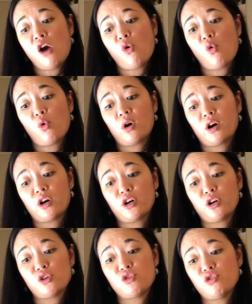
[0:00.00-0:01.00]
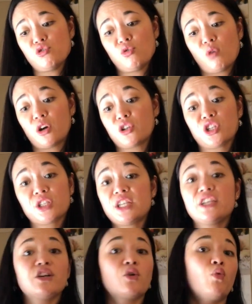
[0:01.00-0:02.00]
or you are just
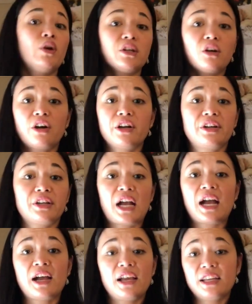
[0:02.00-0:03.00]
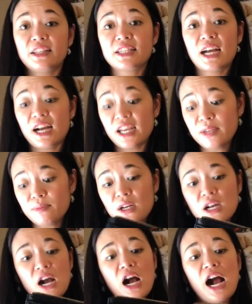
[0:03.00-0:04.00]
taking one card at a time,
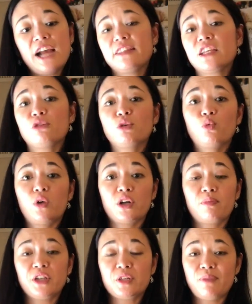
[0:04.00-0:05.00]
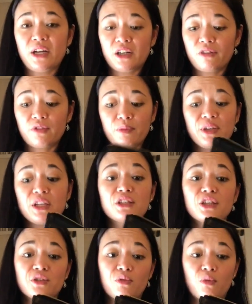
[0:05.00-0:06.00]
I think it would work much better. For me, it
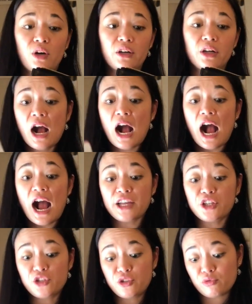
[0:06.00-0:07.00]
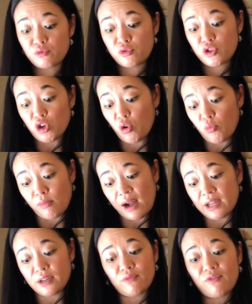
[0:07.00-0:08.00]
doesn't work. I don't
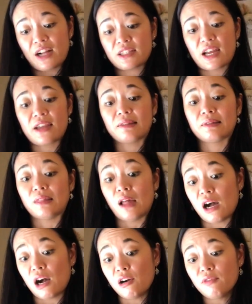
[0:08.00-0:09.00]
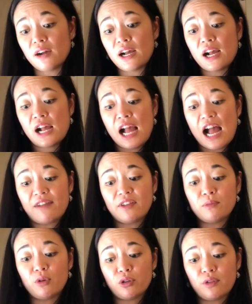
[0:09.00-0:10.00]
mind. In fact, I love
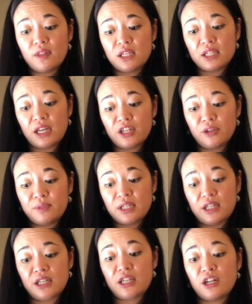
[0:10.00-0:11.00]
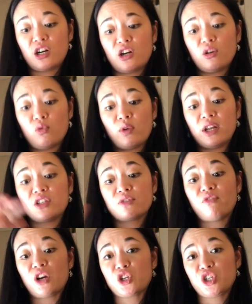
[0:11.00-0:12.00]
having both of these items in here when it's
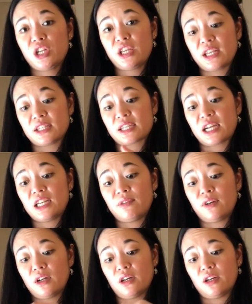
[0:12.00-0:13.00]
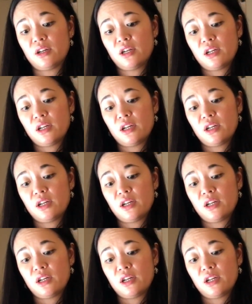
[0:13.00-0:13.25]
functioning as kind of a,